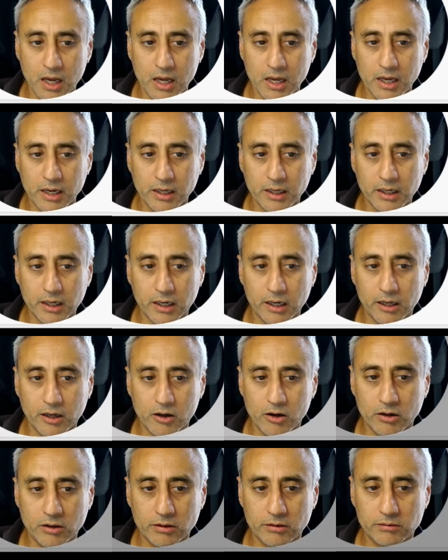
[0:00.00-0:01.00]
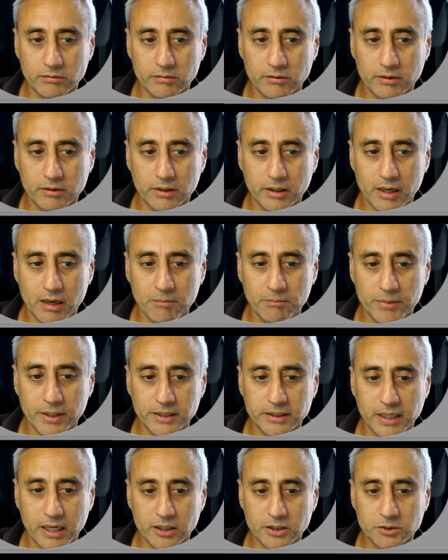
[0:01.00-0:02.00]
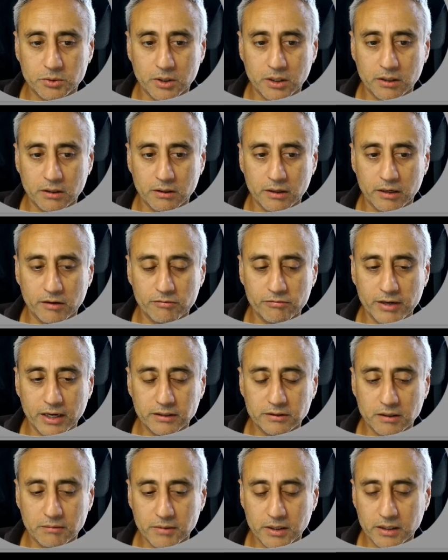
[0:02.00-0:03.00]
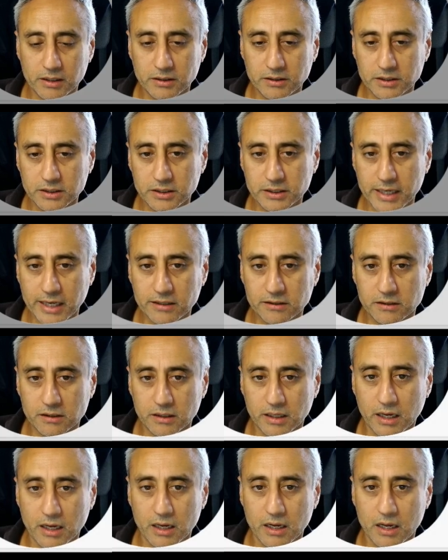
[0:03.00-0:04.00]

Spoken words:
I'm going to click on the Companies House one, and in fact I'm going to just cancel that.